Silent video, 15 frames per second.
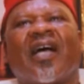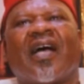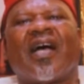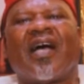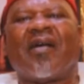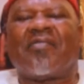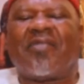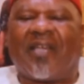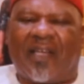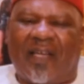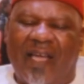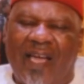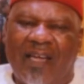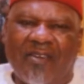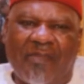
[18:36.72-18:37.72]
the
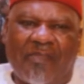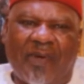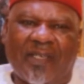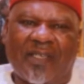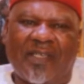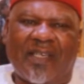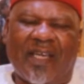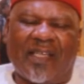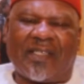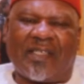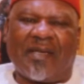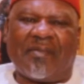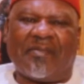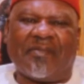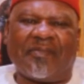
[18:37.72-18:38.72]
kind of person that
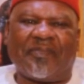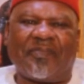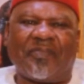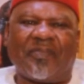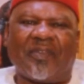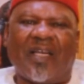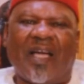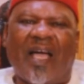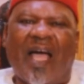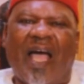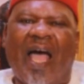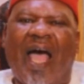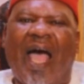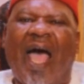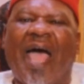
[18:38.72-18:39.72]

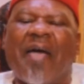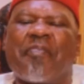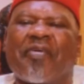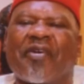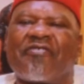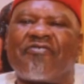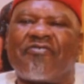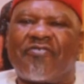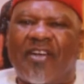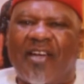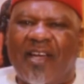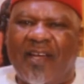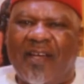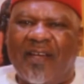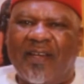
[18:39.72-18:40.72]
I
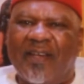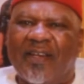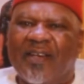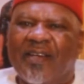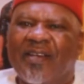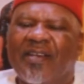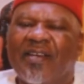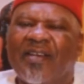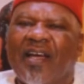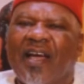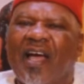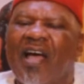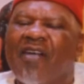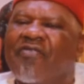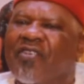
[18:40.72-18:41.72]
prefer
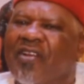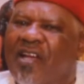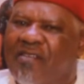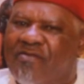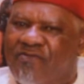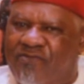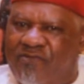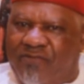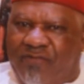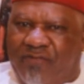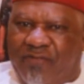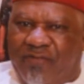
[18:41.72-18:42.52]
African food.